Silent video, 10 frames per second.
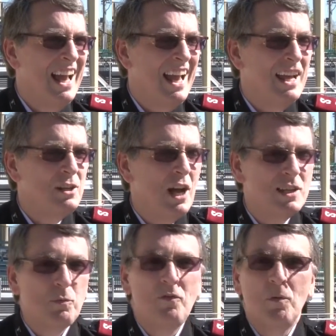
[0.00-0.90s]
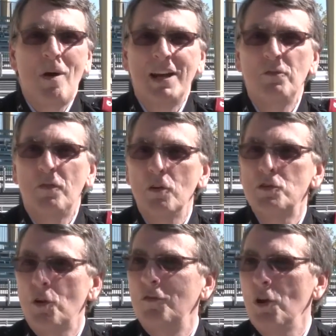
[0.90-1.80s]
And as we've reminded
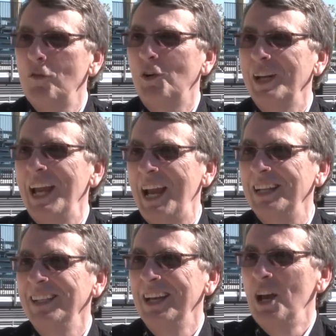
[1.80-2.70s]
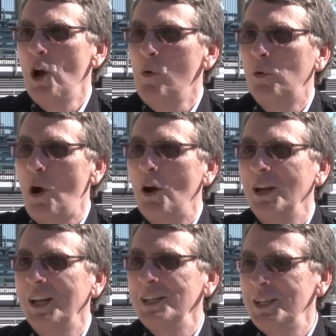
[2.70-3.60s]
folks over and over again, we're all
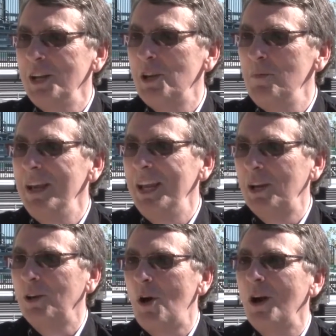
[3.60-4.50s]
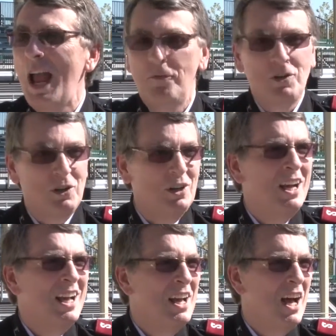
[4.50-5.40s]
going to continue to be here long after
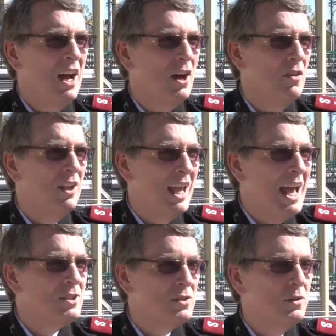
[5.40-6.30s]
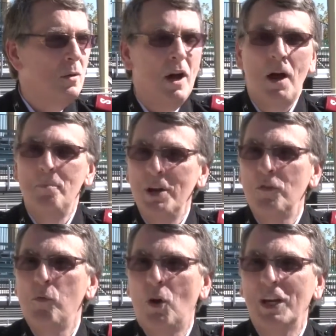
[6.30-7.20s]
the last bit
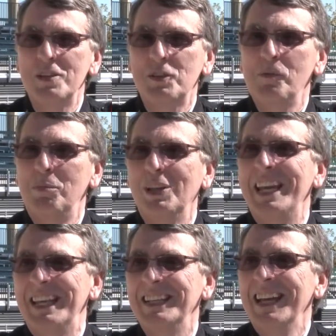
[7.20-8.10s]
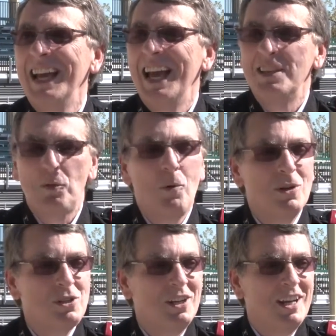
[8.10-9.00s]
of work is complete. So we
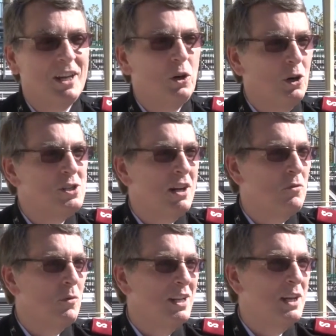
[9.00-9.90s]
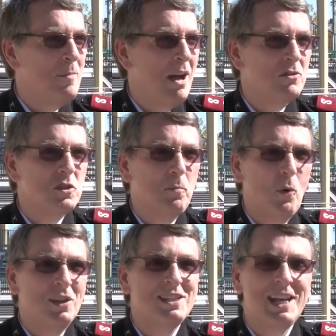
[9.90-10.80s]
want to encourage everyone to come out and
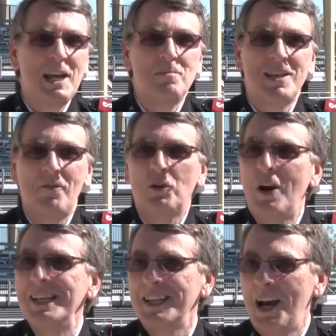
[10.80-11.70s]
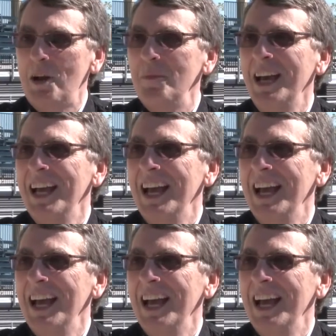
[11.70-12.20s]
support the teams, have a great time.